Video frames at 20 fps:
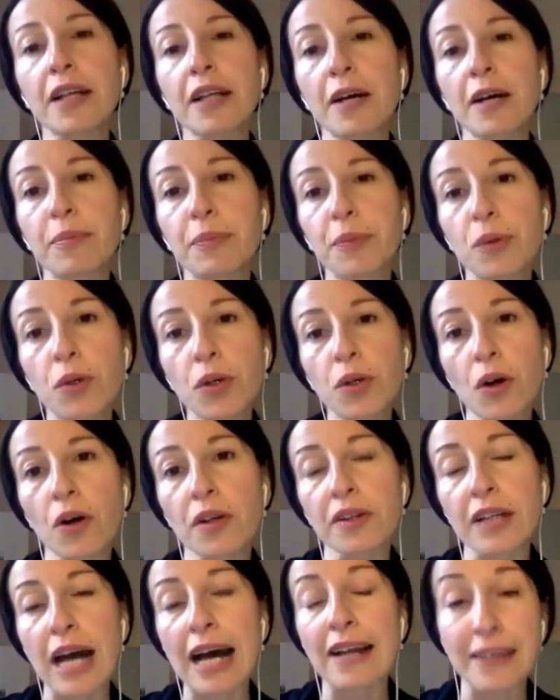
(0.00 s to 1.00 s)
book
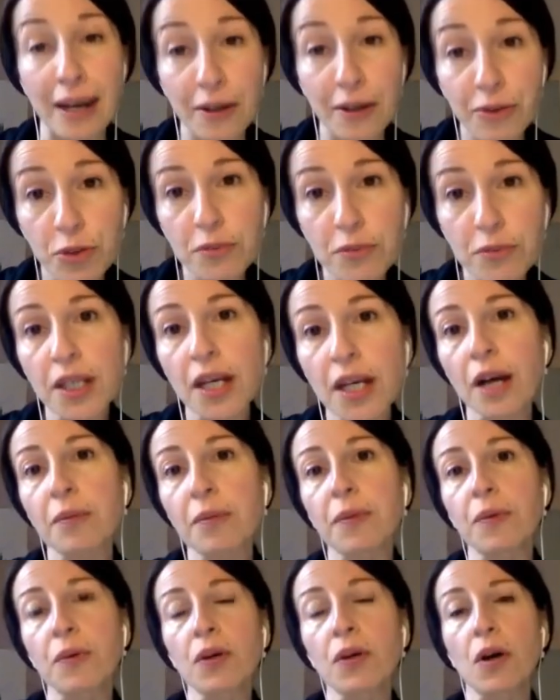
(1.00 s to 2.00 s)
on anatomy, a
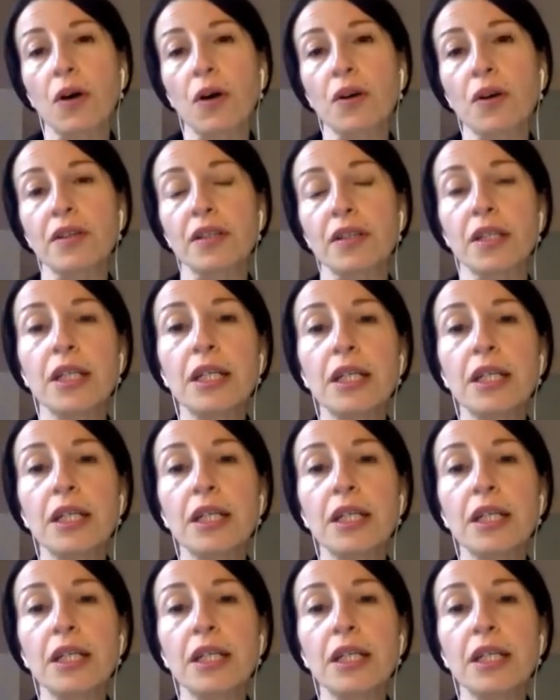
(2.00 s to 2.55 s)
book on